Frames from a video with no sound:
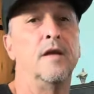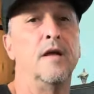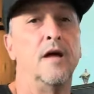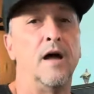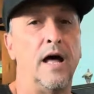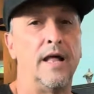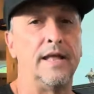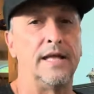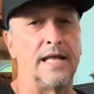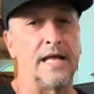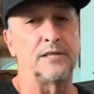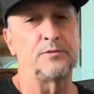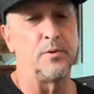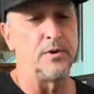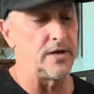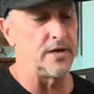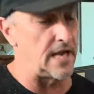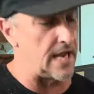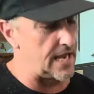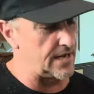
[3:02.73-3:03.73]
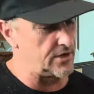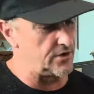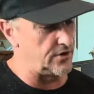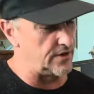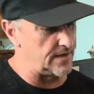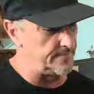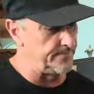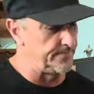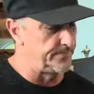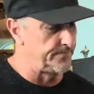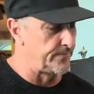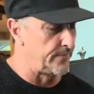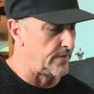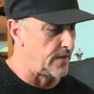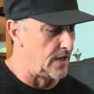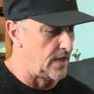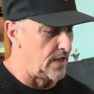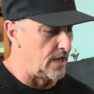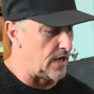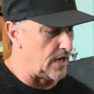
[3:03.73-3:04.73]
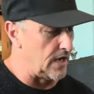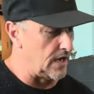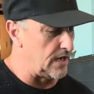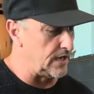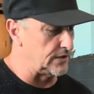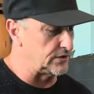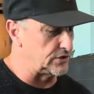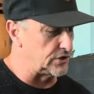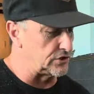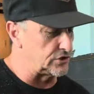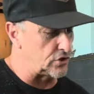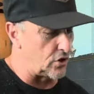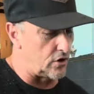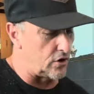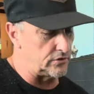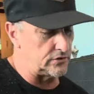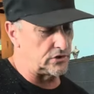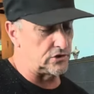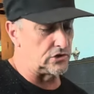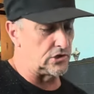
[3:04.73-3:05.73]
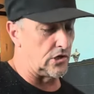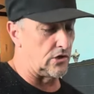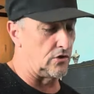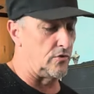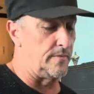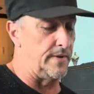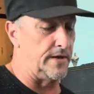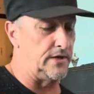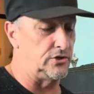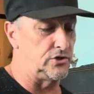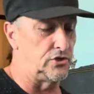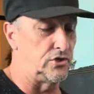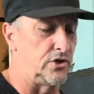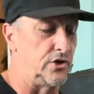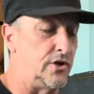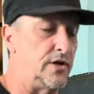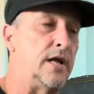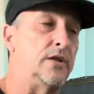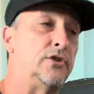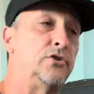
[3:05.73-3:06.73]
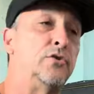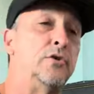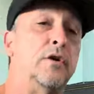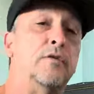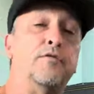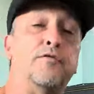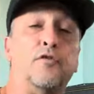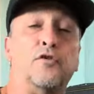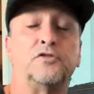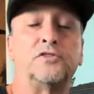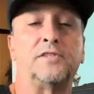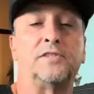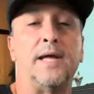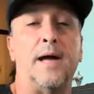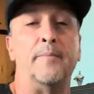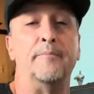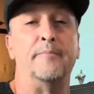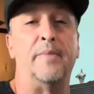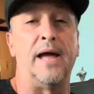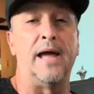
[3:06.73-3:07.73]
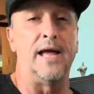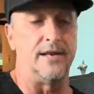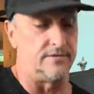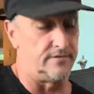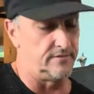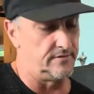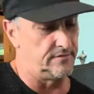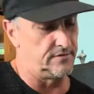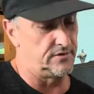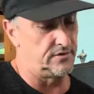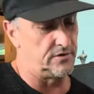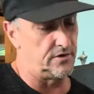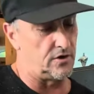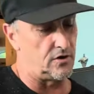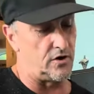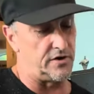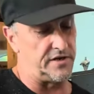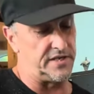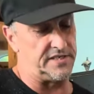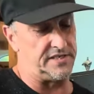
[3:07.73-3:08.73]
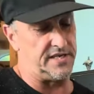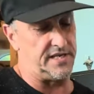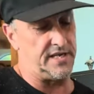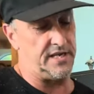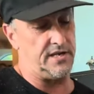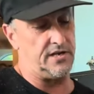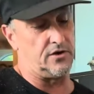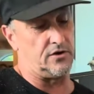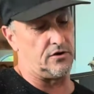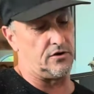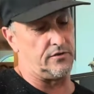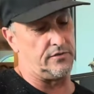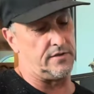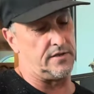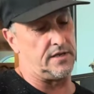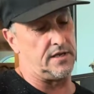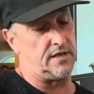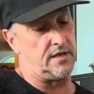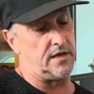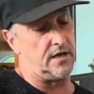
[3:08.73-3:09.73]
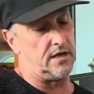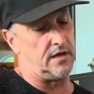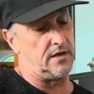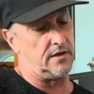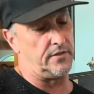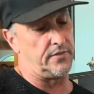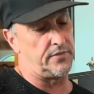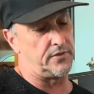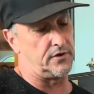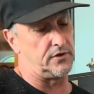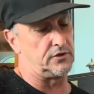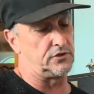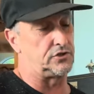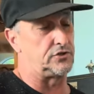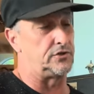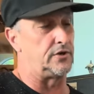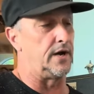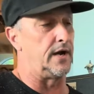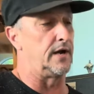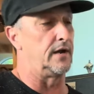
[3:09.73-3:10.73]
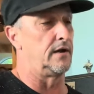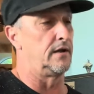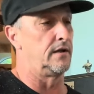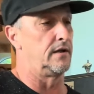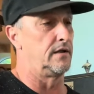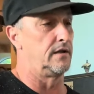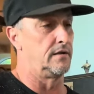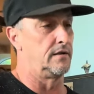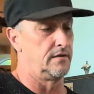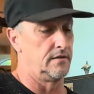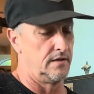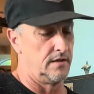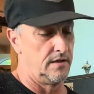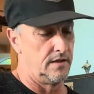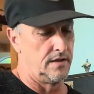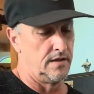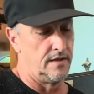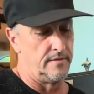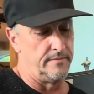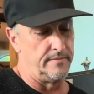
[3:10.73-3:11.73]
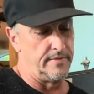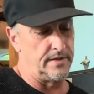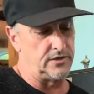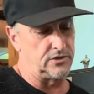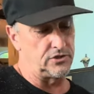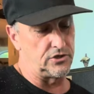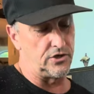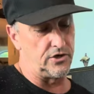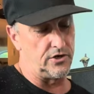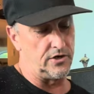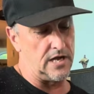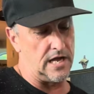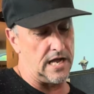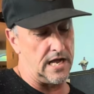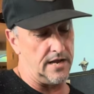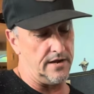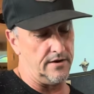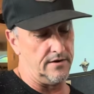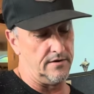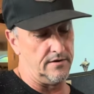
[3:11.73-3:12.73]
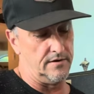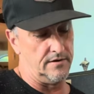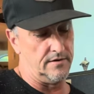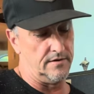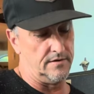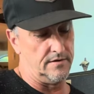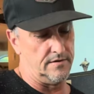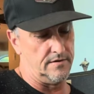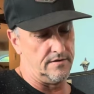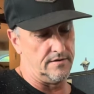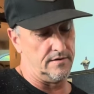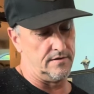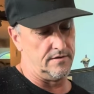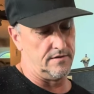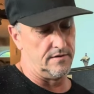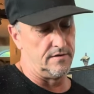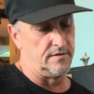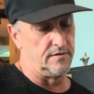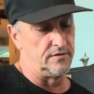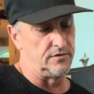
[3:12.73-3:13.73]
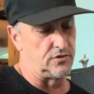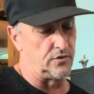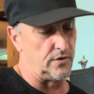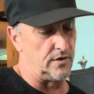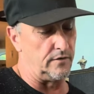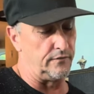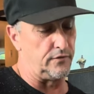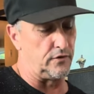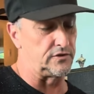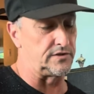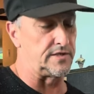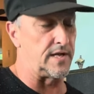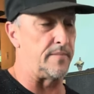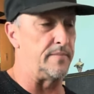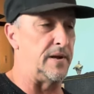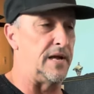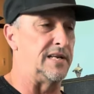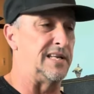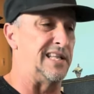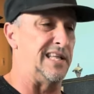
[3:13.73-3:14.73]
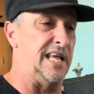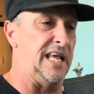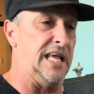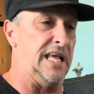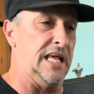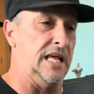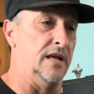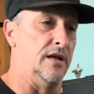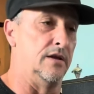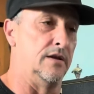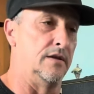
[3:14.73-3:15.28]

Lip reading: I think that's pretty accurate. To start the solo, make sure you're not doing a full step bend. You're on a D here on the 3rd string. Make sure you're not doing a full step bend to the E.